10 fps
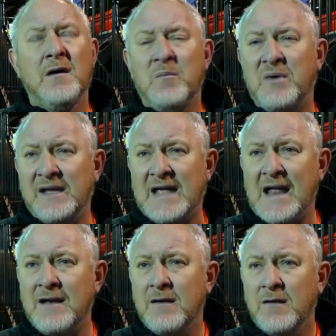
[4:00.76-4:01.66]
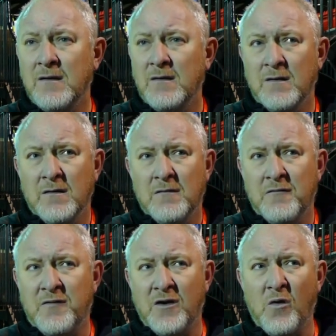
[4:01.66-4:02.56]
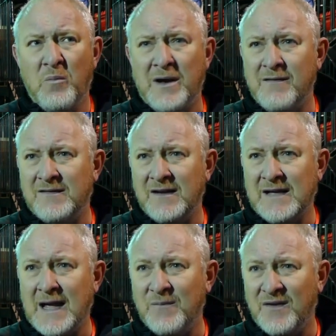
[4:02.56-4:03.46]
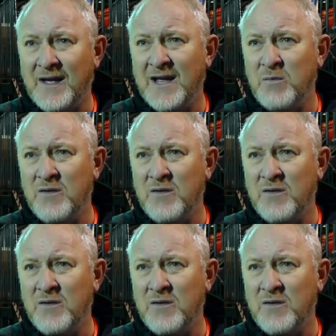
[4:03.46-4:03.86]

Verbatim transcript: But again, for long periods of the game today,